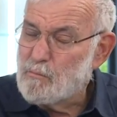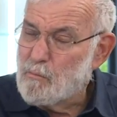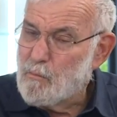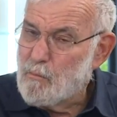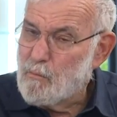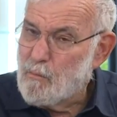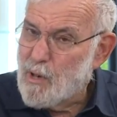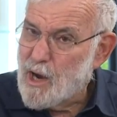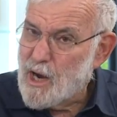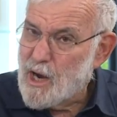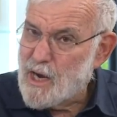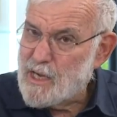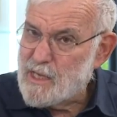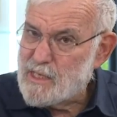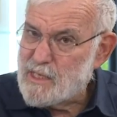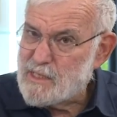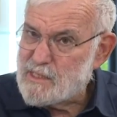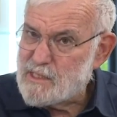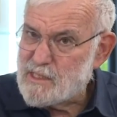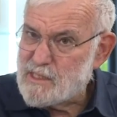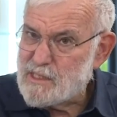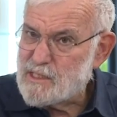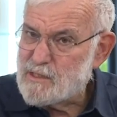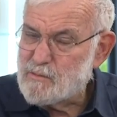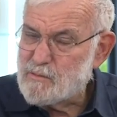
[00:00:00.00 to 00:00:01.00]
My
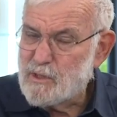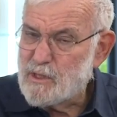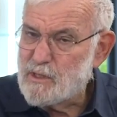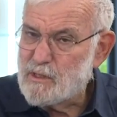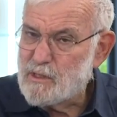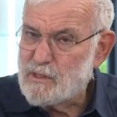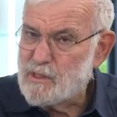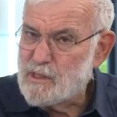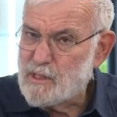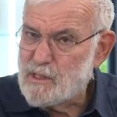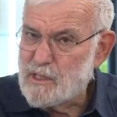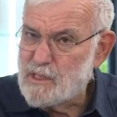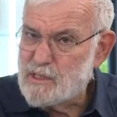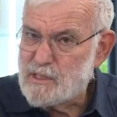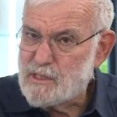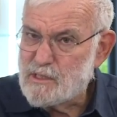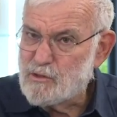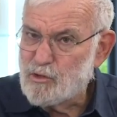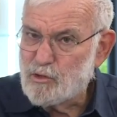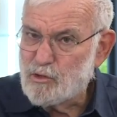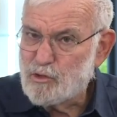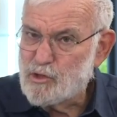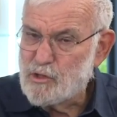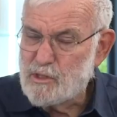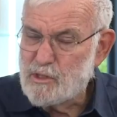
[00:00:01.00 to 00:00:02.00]
assessment,
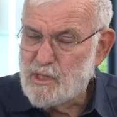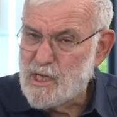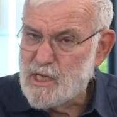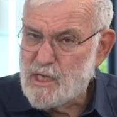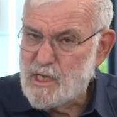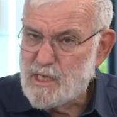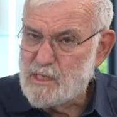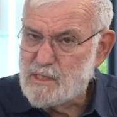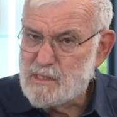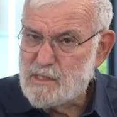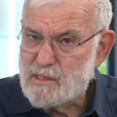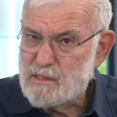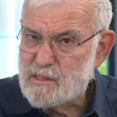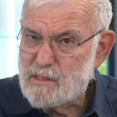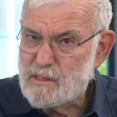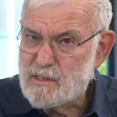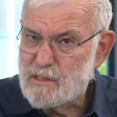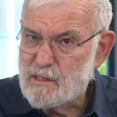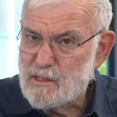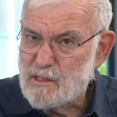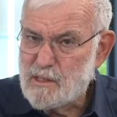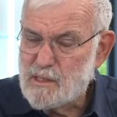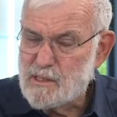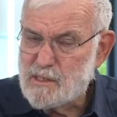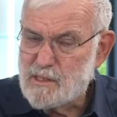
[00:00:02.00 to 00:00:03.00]
it's not days,
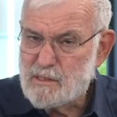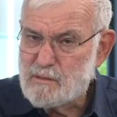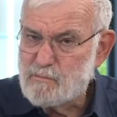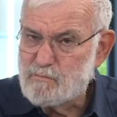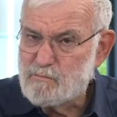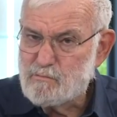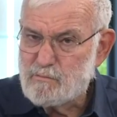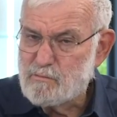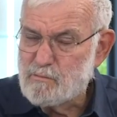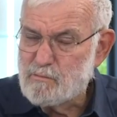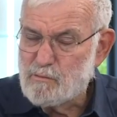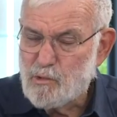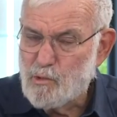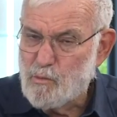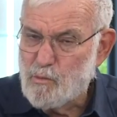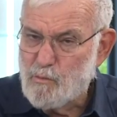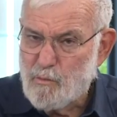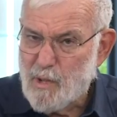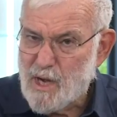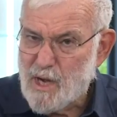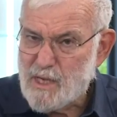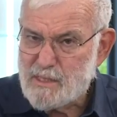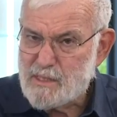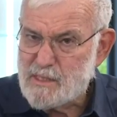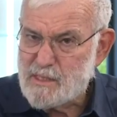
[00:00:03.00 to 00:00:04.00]
it's
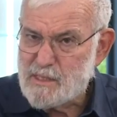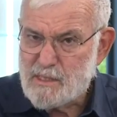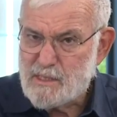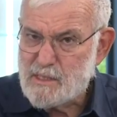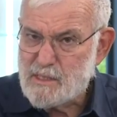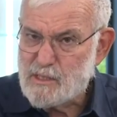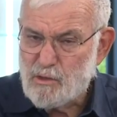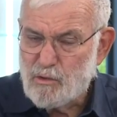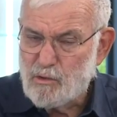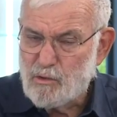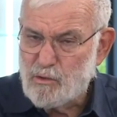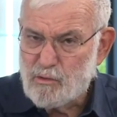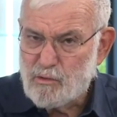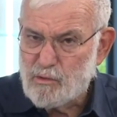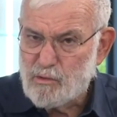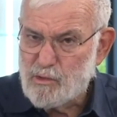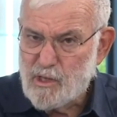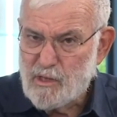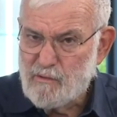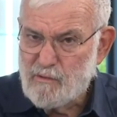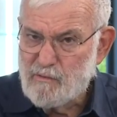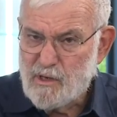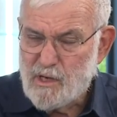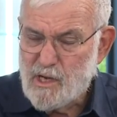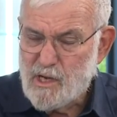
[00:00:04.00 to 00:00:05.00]
months or
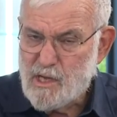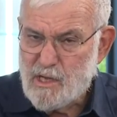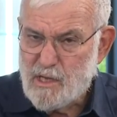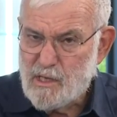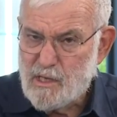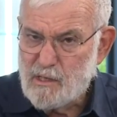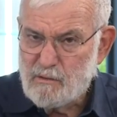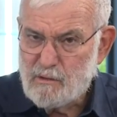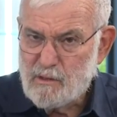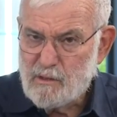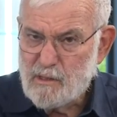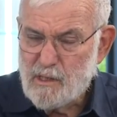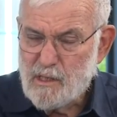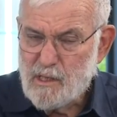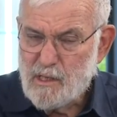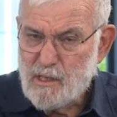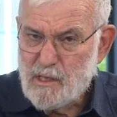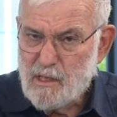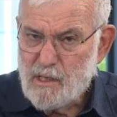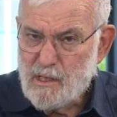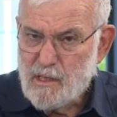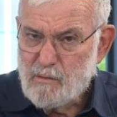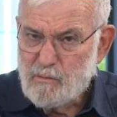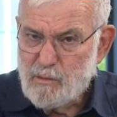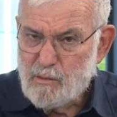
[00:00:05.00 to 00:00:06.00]
even a year,
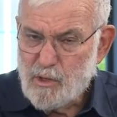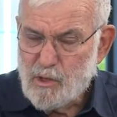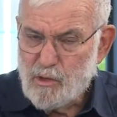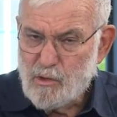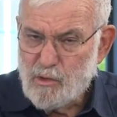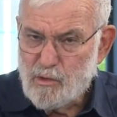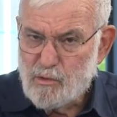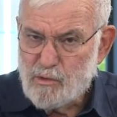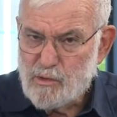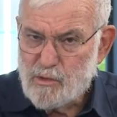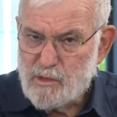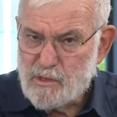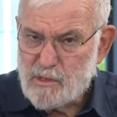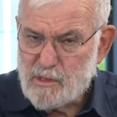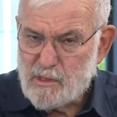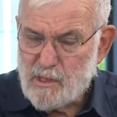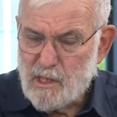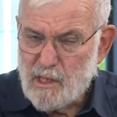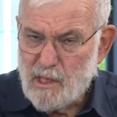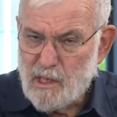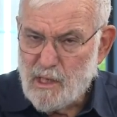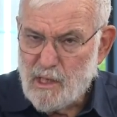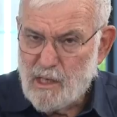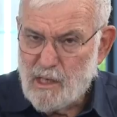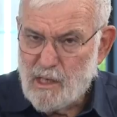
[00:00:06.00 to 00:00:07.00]
because
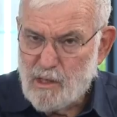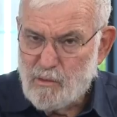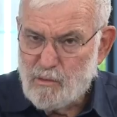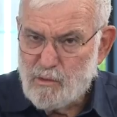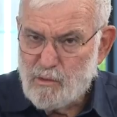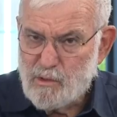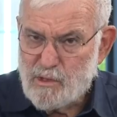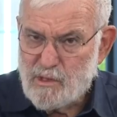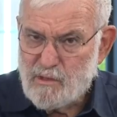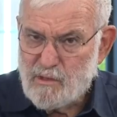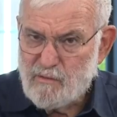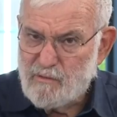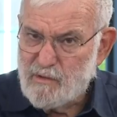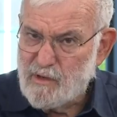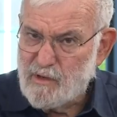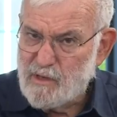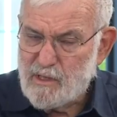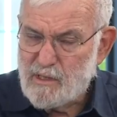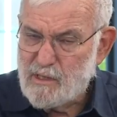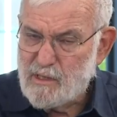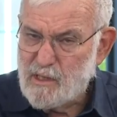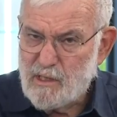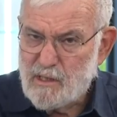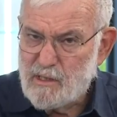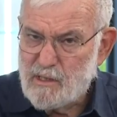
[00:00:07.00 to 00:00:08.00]
uh, he was a
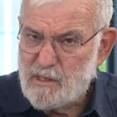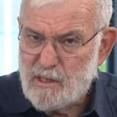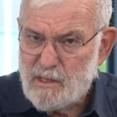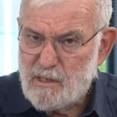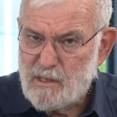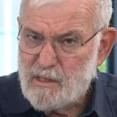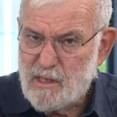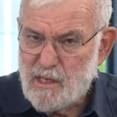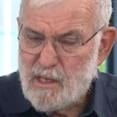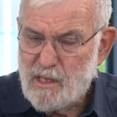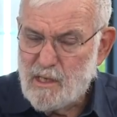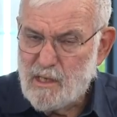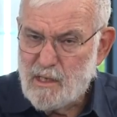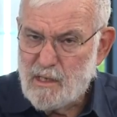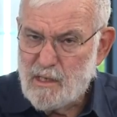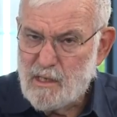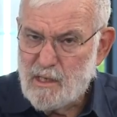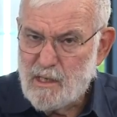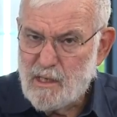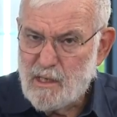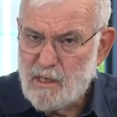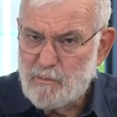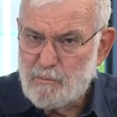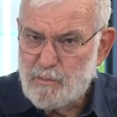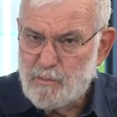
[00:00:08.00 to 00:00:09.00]
very talented
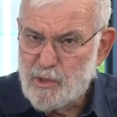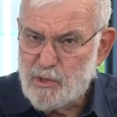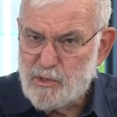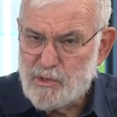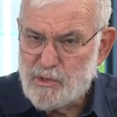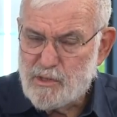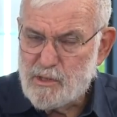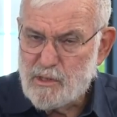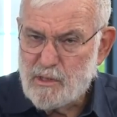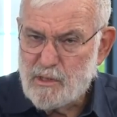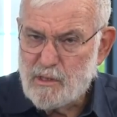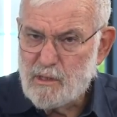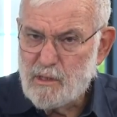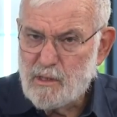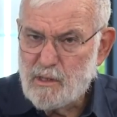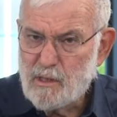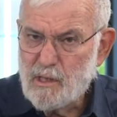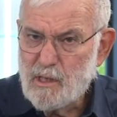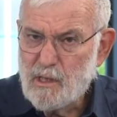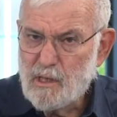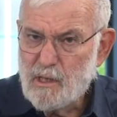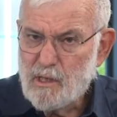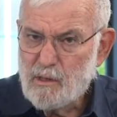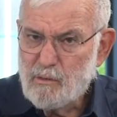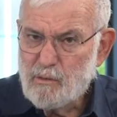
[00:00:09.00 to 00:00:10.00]
uh, person
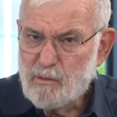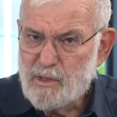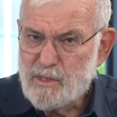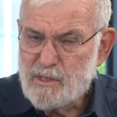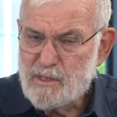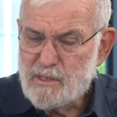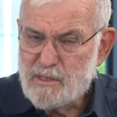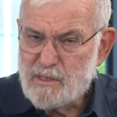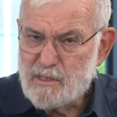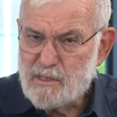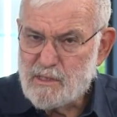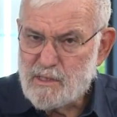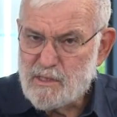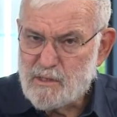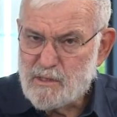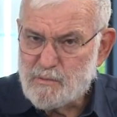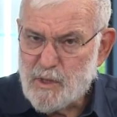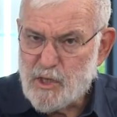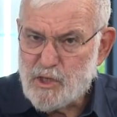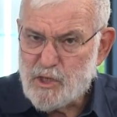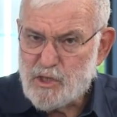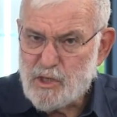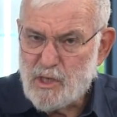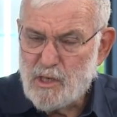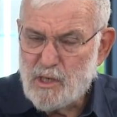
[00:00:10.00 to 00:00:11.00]
with
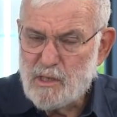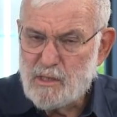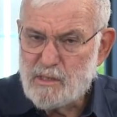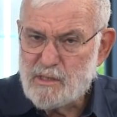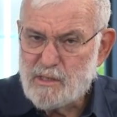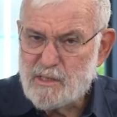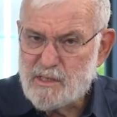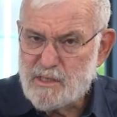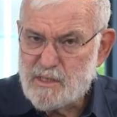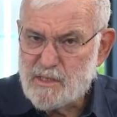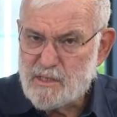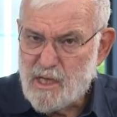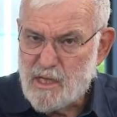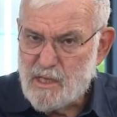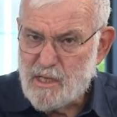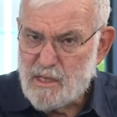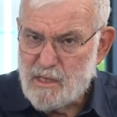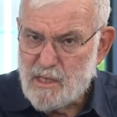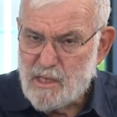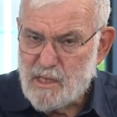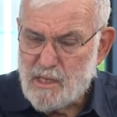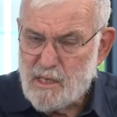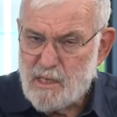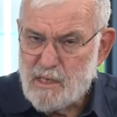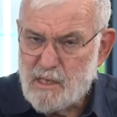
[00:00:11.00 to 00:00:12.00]
special
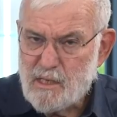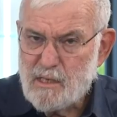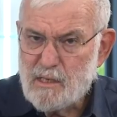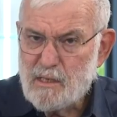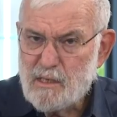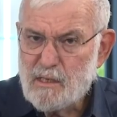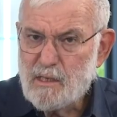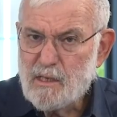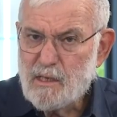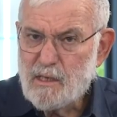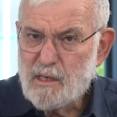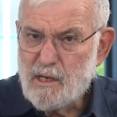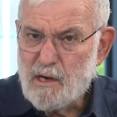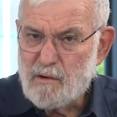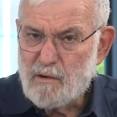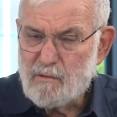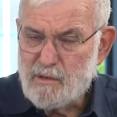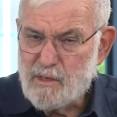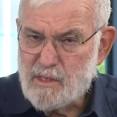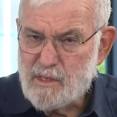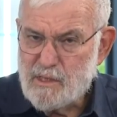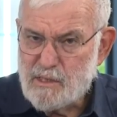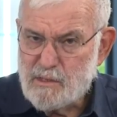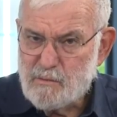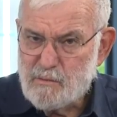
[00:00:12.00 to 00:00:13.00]
standing,
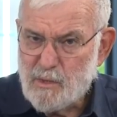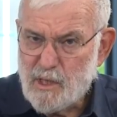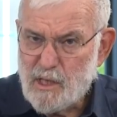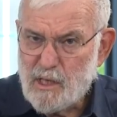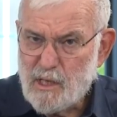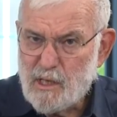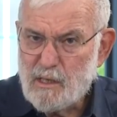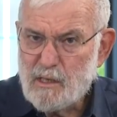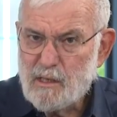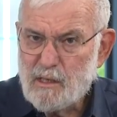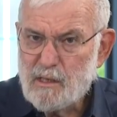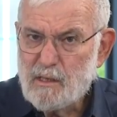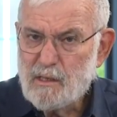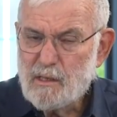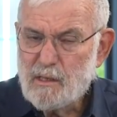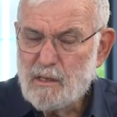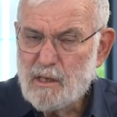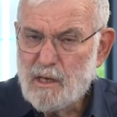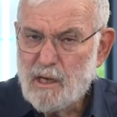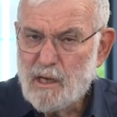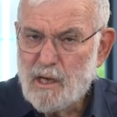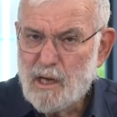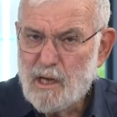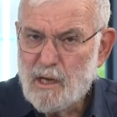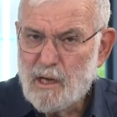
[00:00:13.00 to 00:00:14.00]
charisma,
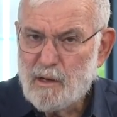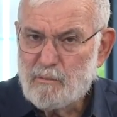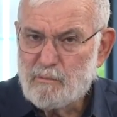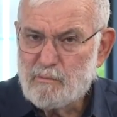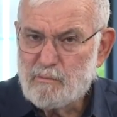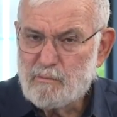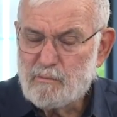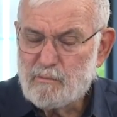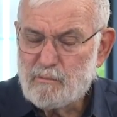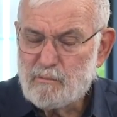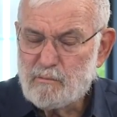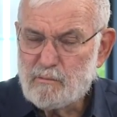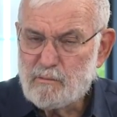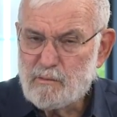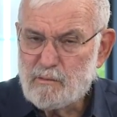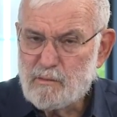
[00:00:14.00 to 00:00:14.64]
um,